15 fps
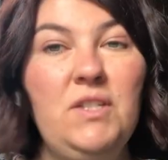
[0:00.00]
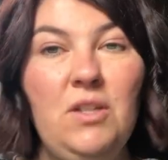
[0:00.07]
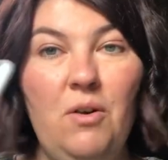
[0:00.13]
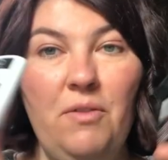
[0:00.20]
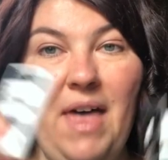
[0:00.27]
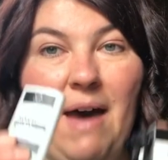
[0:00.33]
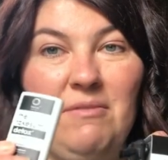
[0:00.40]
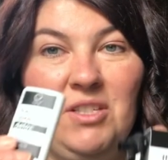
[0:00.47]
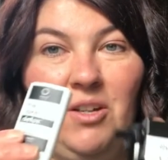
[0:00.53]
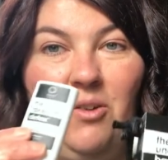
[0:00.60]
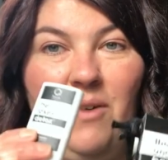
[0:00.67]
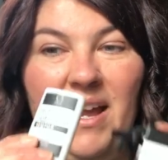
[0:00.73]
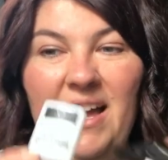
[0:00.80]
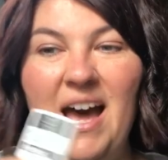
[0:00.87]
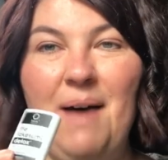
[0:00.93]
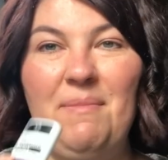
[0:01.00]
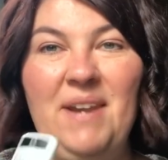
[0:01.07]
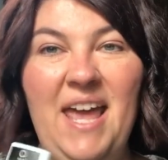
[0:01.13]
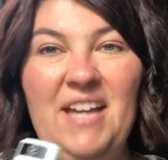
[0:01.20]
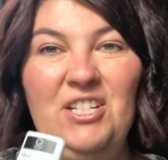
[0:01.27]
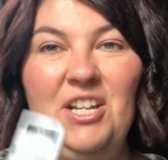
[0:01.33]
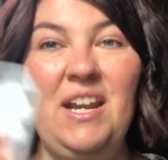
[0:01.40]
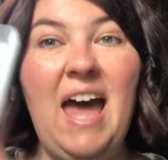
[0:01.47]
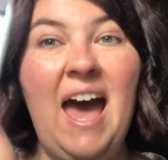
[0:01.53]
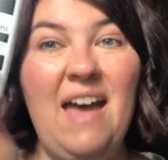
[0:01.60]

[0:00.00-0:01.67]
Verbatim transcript: so that was a great combination.